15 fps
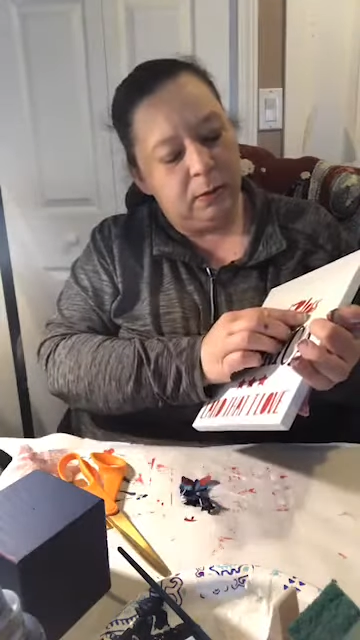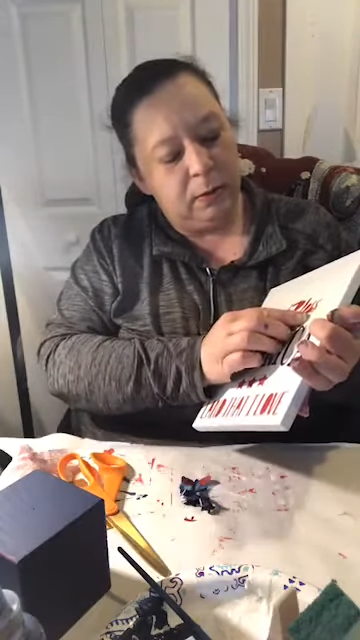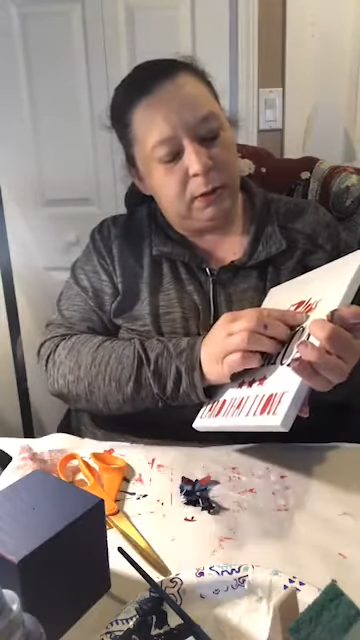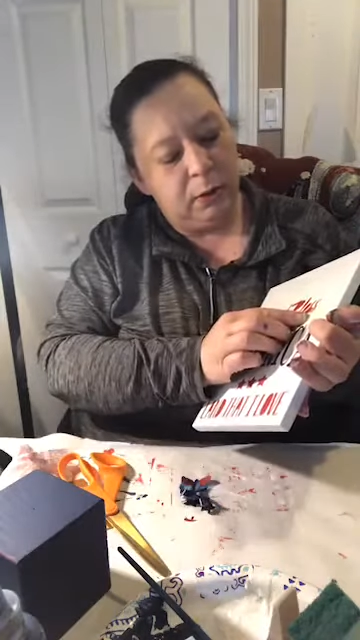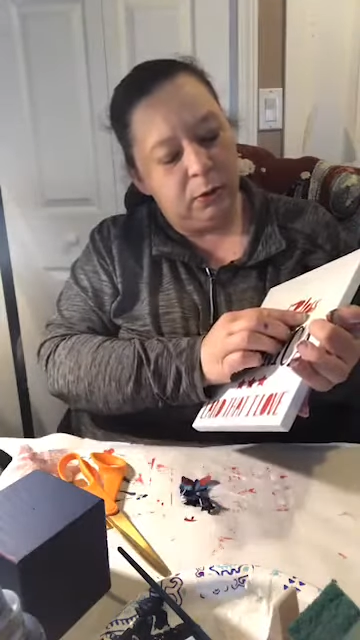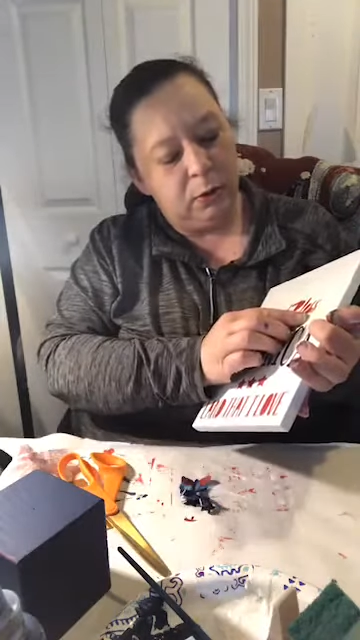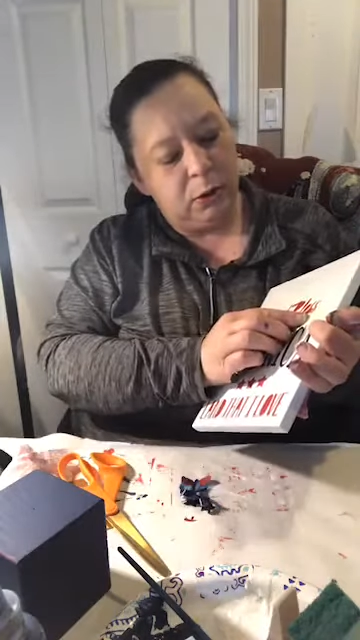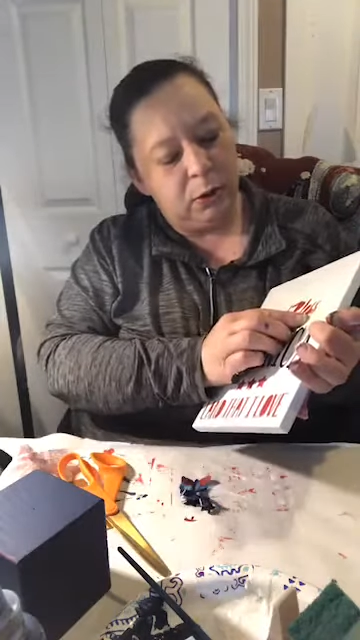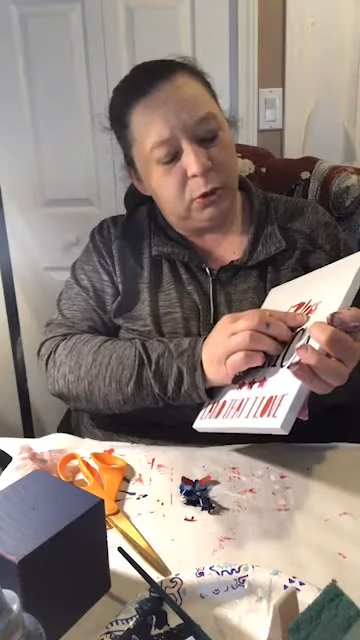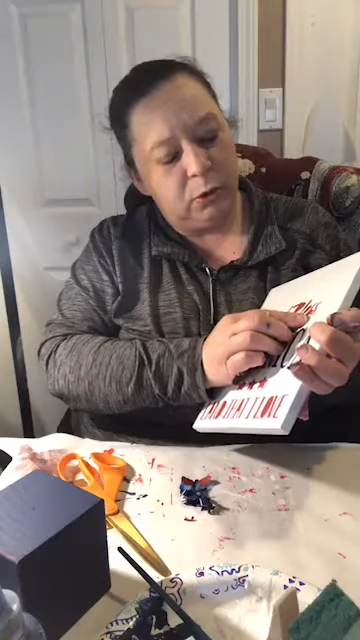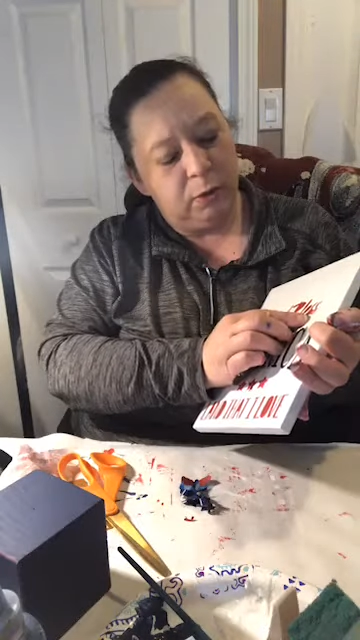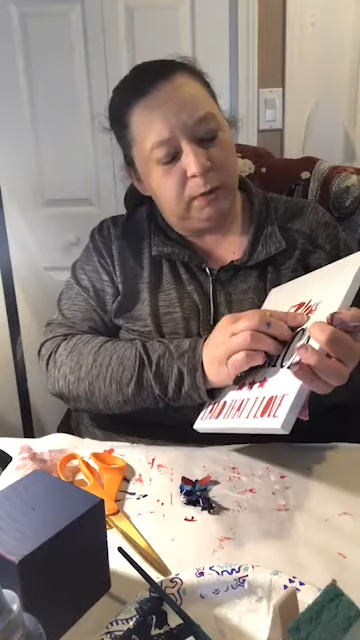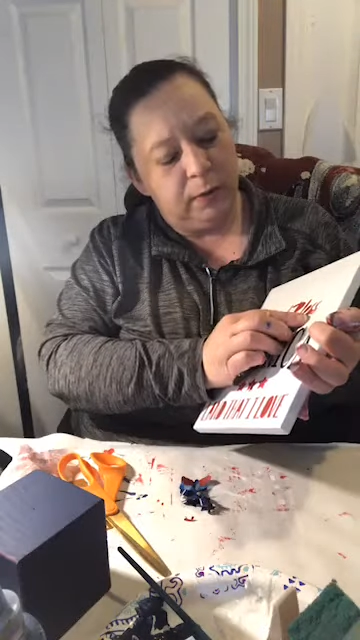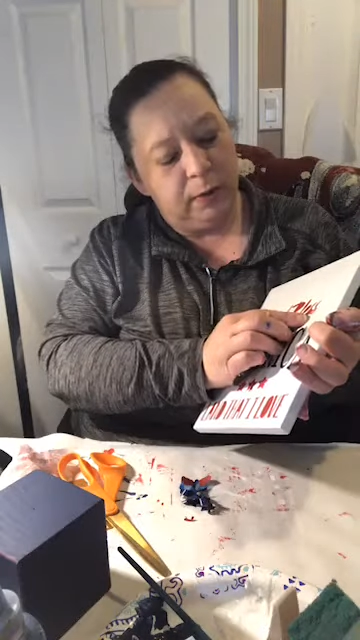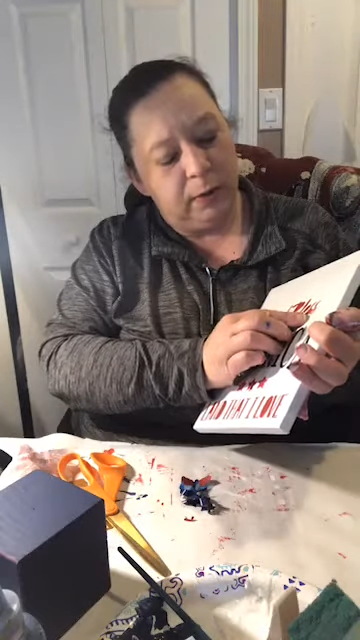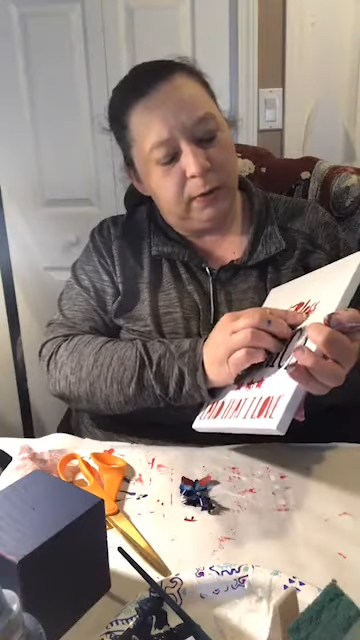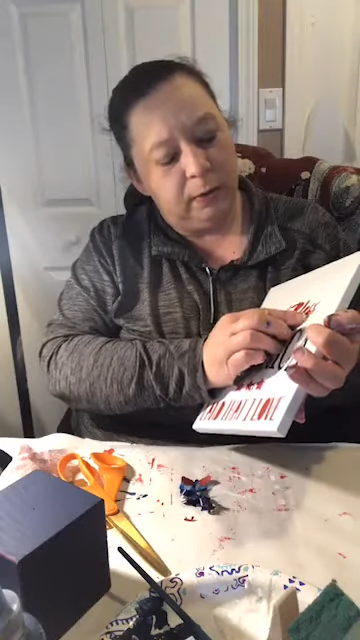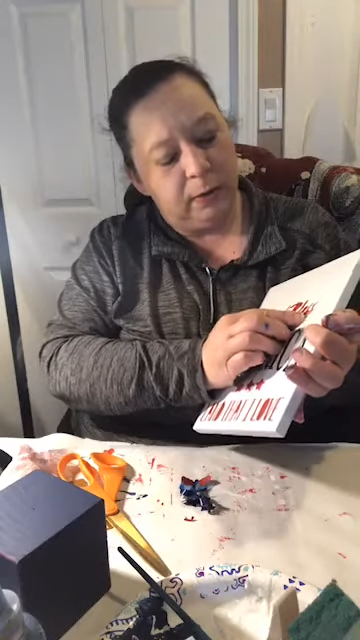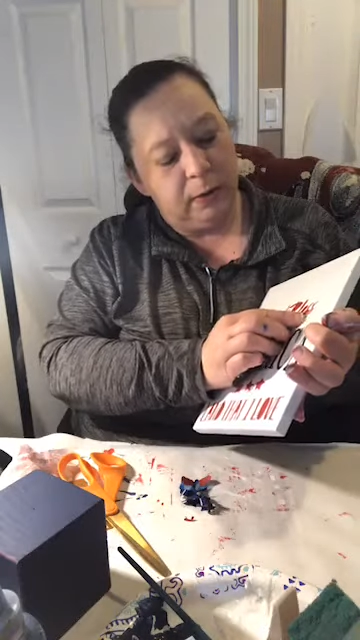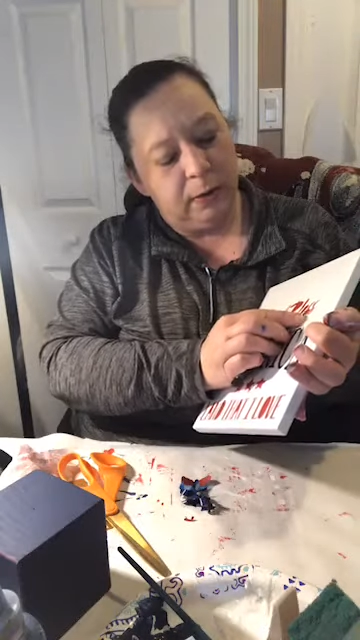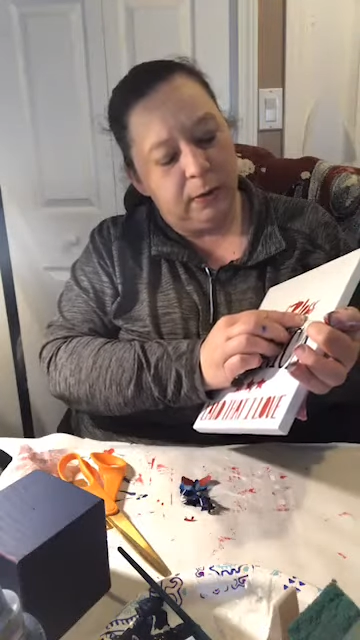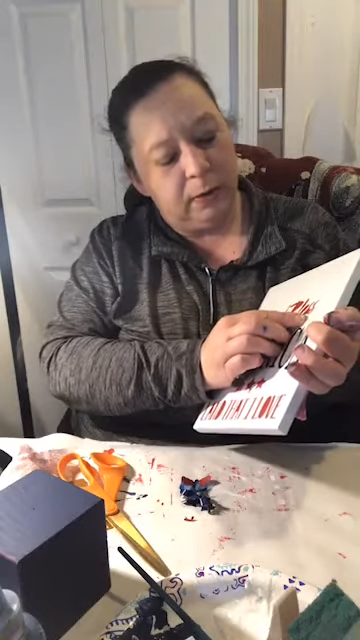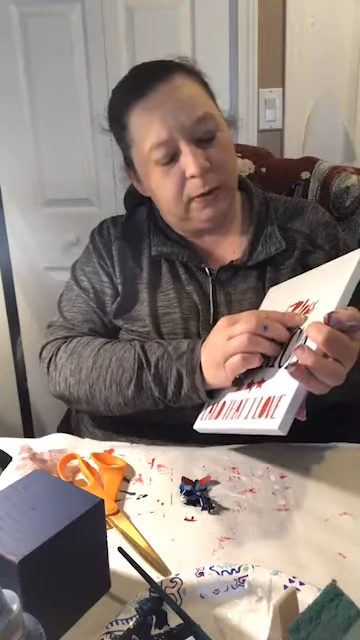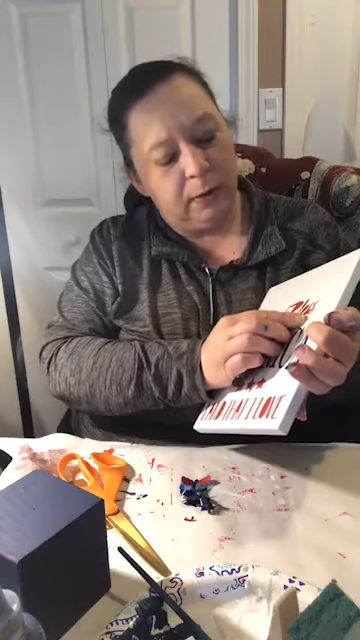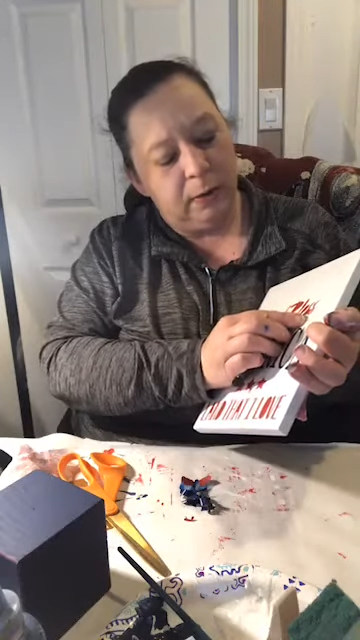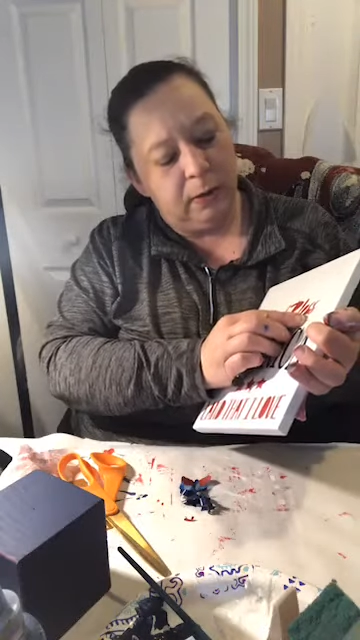the instructional videos there.